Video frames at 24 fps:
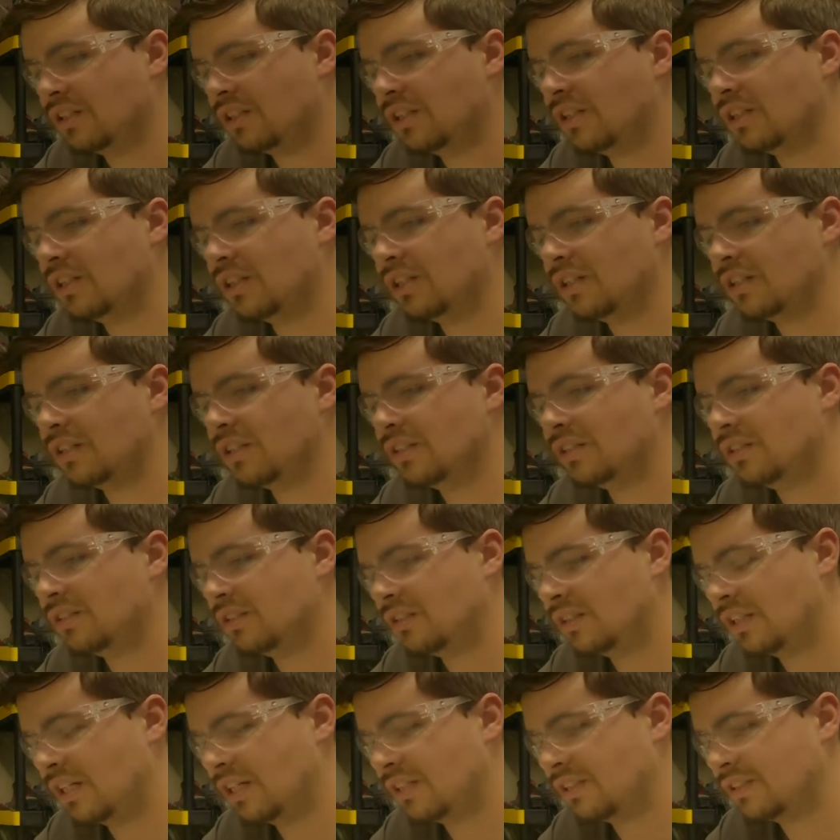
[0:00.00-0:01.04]
uh,
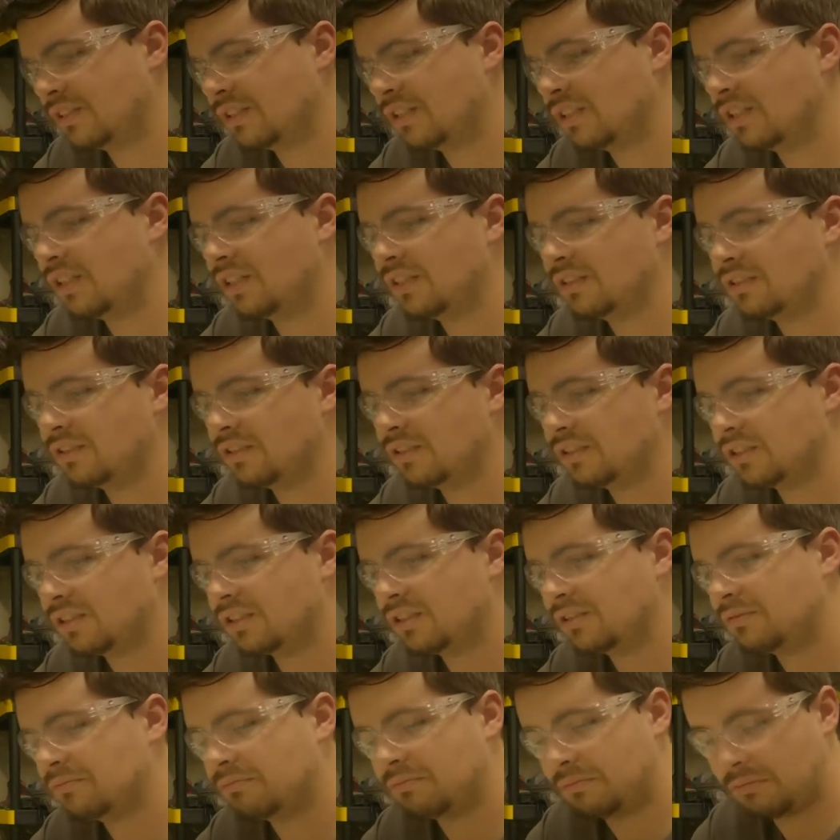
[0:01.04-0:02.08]
last night and
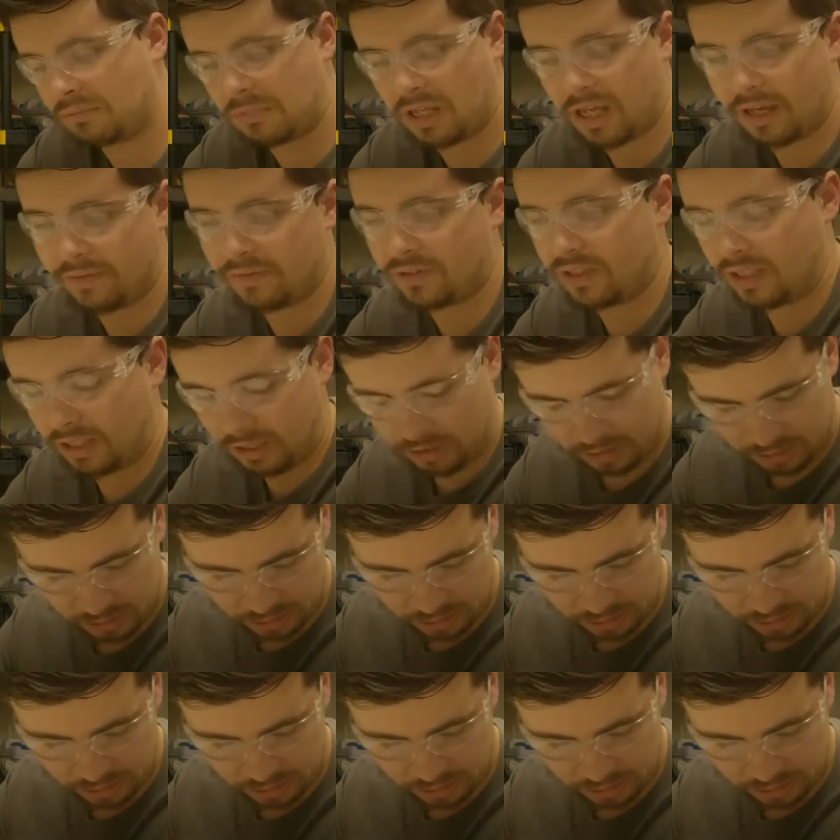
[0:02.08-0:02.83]
just haven't taken the